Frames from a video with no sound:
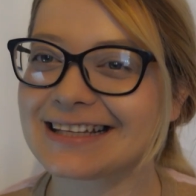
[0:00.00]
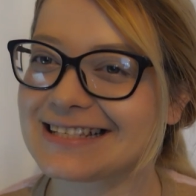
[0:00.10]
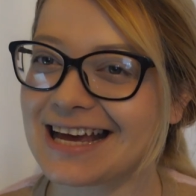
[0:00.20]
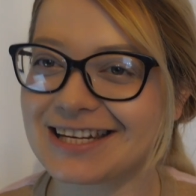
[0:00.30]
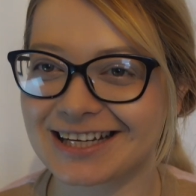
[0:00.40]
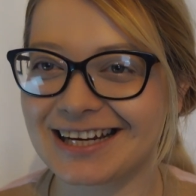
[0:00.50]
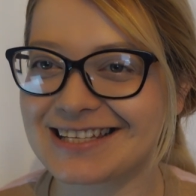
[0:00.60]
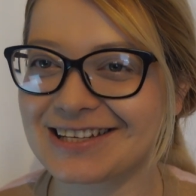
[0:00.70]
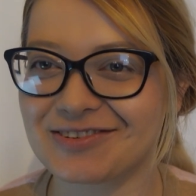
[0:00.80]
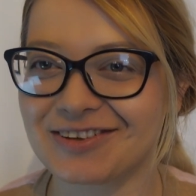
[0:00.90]
It's such a
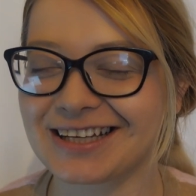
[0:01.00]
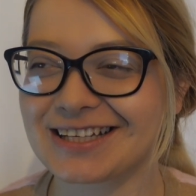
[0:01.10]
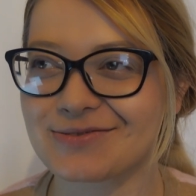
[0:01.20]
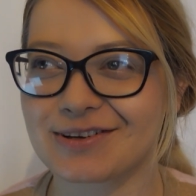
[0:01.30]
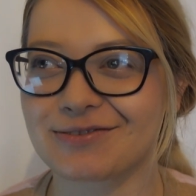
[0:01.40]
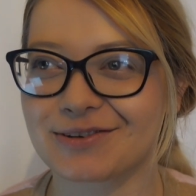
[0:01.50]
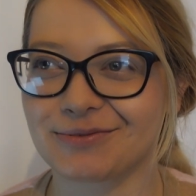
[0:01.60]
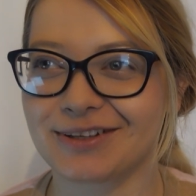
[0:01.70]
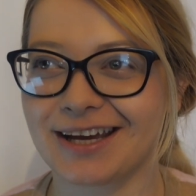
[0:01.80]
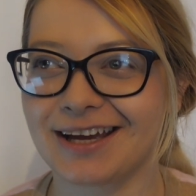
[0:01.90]
classic thing as well
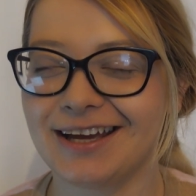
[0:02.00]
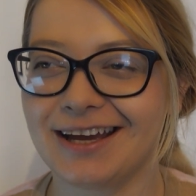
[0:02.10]
from the